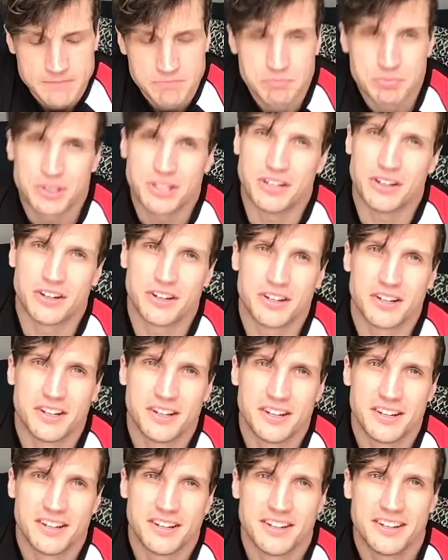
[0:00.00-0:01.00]
But look,
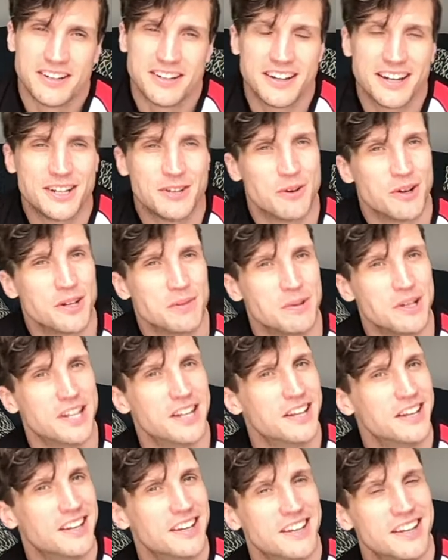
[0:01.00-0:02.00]
I don't want to be,
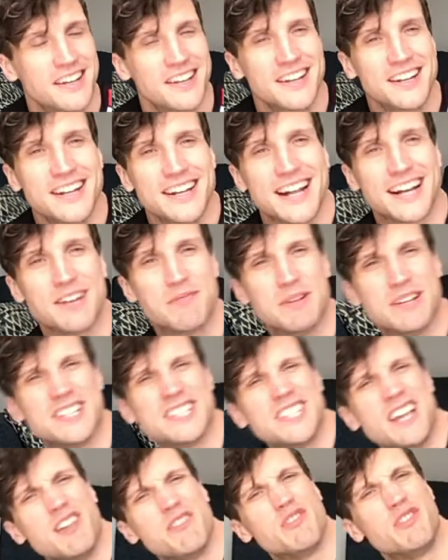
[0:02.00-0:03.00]
that could be a
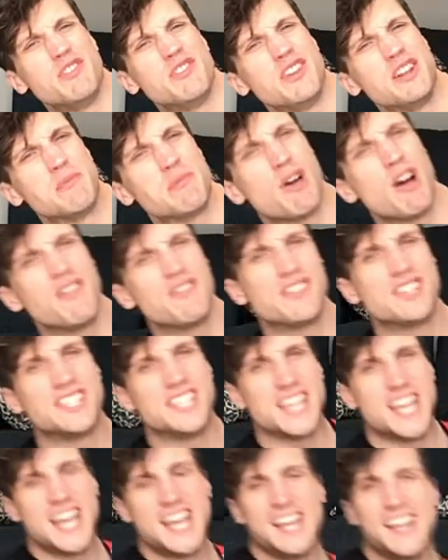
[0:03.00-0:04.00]
self-fulfilling
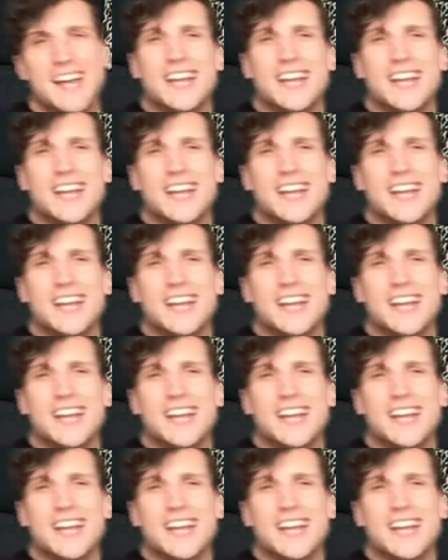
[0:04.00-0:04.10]
prophecy.